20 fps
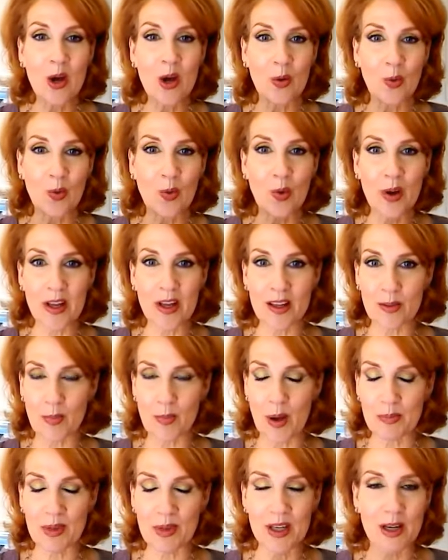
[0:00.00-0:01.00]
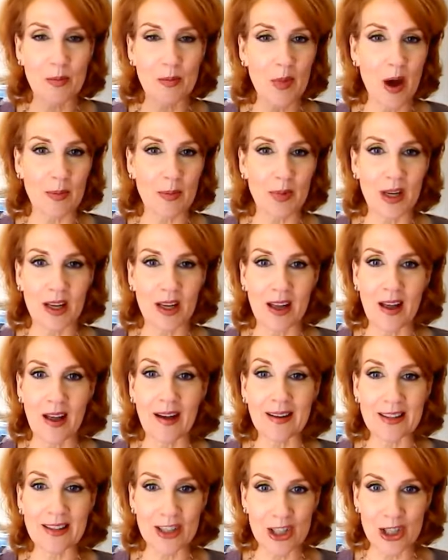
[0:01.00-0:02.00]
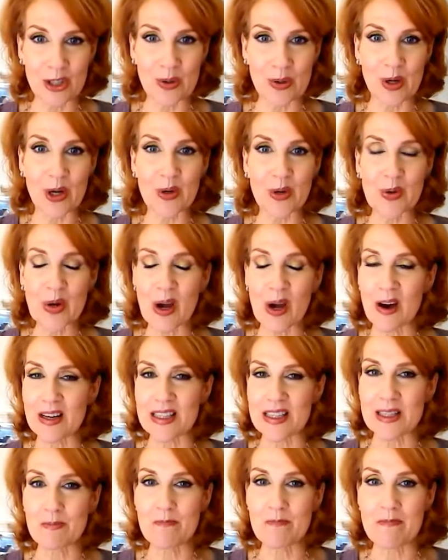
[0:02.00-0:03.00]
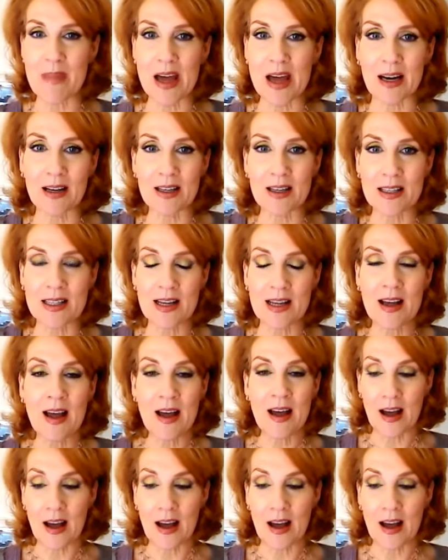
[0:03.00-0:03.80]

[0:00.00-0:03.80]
with Pumpkin and Puppy and Shiro Cosmetics.